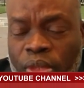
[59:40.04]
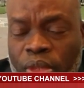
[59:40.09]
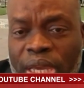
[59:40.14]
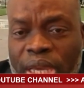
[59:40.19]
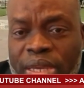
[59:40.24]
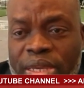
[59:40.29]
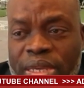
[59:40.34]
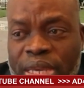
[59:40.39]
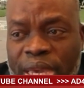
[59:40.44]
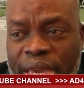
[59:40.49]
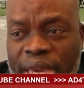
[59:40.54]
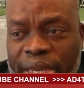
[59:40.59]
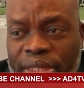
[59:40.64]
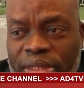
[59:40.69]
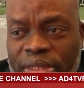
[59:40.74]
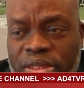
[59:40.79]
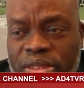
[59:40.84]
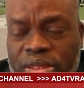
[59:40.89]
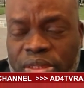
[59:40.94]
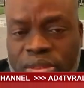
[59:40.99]

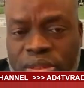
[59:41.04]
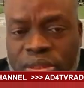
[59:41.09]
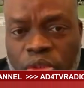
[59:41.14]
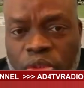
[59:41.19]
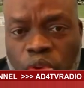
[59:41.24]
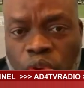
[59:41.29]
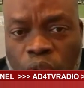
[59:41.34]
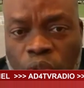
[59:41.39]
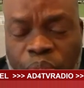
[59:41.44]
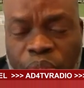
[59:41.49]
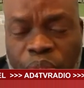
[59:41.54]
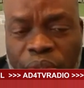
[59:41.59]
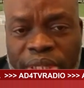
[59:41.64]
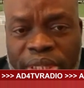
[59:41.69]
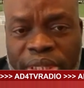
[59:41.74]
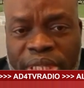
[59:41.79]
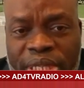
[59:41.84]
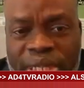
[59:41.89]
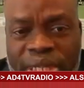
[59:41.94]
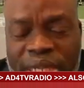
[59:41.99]
engaged,
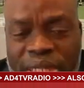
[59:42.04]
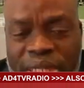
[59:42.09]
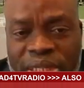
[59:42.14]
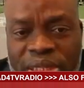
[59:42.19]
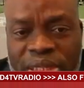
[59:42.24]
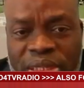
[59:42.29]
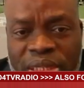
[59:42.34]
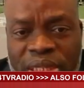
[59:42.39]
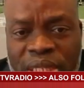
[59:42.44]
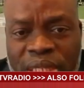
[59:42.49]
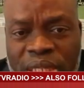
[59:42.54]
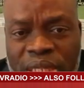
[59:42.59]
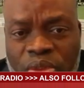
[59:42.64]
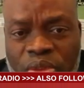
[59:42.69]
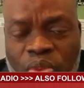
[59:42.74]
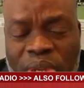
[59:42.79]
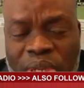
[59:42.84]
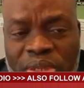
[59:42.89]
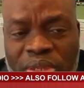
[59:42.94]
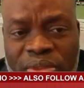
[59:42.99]
incorporated as
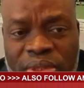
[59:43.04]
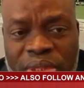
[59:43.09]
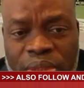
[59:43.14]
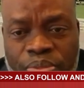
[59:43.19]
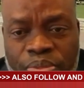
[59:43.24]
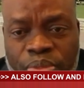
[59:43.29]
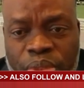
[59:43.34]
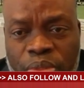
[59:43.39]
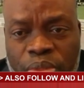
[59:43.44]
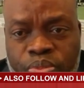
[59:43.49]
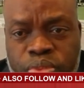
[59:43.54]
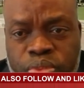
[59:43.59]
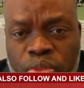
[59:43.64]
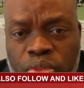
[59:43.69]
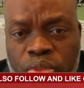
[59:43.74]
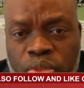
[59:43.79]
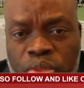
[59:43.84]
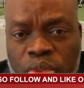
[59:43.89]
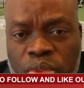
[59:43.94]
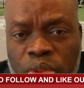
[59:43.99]
one of the
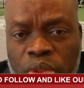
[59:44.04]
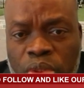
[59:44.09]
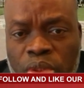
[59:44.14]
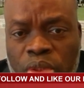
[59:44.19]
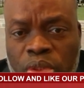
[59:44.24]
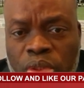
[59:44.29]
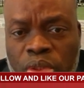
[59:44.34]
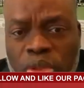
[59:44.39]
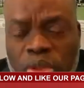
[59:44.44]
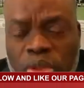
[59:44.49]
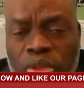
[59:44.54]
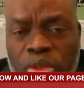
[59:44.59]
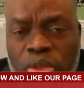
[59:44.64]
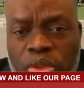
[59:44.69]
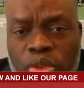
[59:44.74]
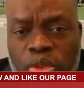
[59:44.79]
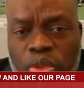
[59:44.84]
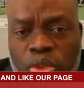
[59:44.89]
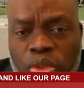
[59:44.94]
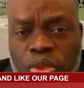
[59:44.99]
people
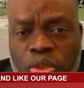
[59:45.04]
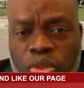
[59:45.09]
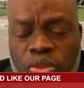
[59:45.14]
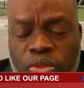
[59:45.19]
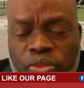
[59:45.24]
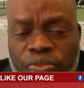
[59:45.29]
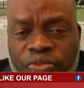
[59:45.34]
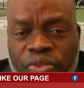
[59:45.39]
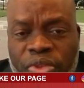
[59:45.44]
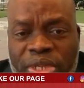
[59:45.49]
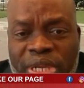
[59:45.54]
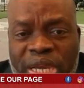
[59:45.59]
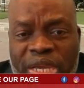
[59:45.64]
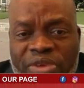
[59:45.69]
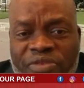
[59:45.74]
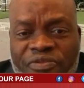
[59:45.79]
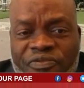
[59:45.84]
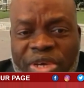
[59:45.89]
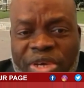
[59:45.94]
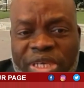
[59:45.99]
to further
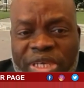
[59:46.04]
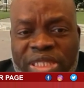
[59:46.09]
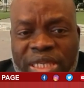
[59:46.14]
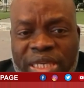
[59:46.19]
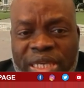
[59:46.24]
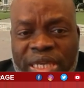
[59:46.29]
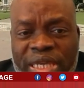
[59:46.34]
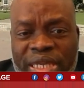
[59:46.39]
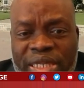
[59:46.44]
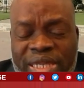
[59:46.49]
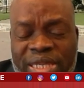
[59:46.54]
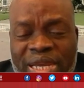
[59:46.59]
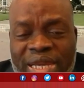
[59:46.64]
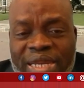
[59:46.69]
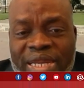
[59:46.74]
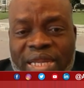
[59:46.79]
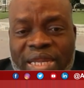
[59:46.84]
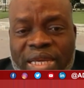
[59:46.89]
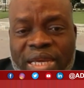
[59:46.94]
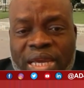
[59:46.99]
investigate
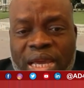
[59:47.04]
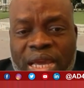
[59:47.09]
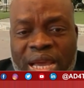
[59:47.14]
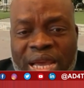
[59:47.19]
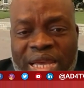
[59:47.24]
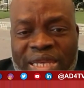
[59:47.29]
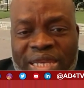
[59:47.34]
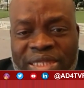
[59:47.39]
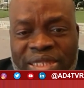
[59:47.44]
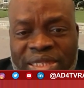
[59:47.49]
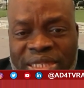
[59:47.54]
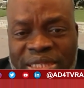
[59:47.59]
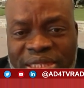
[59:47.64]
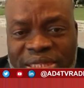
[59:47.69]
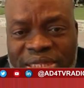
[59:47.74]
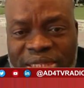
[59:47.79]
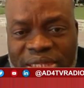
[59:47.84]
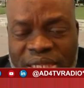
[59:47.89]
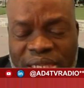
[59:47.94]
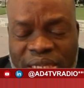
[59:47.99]
and
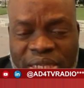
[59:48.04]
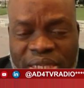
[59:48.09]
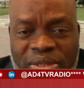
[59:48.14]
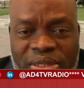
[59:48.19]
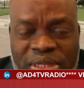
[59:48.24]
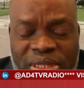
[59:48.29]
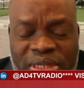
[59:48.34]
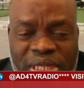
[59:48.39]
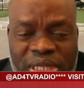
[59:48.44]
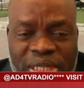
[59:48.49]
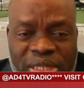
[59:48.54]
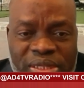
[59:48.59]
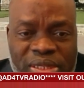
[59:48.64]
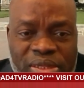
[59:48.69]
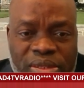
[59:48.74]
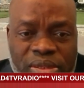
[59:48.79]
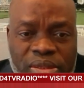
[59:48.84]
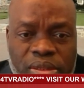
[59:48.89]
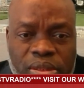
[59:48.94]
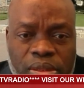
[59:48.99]
assist Lagos State
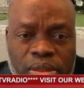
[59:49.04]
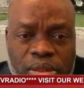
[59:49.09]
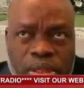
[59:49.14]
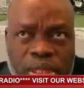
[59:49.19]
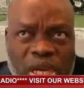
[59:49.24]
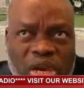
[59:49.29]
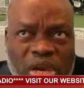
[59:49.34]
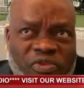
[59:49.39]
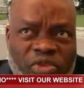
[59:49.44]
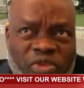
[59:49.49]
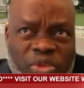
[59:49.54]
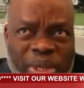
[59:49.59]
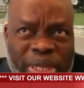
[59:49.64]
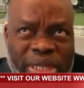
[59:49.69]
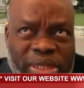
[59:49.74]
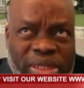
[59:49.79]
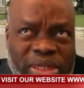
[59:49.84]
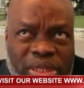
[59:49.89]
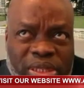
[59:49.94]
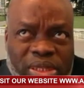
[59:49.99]

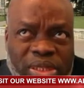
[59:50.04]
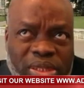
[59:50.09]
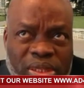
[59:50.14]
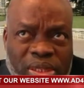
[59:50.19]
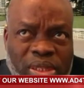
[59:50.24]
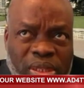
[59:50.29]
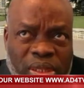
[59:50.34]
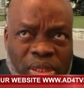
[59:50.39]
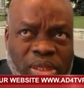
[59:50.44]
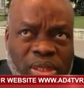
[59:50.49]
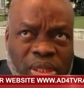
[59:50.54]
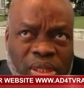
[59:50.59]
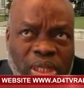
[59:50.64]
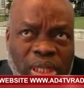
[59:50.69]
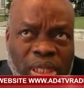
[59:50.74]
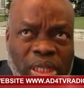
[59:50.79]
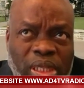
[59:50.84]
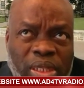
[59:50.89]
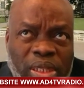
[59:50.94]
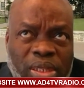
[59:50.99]
government
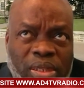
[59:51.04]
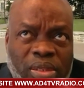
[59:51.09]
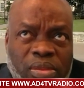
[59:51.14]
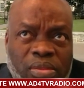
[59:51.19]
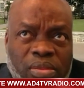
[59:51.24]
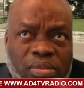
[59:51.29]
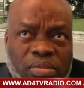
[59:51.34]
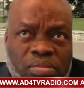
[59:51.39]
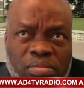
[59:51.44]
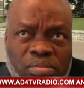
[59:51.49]
in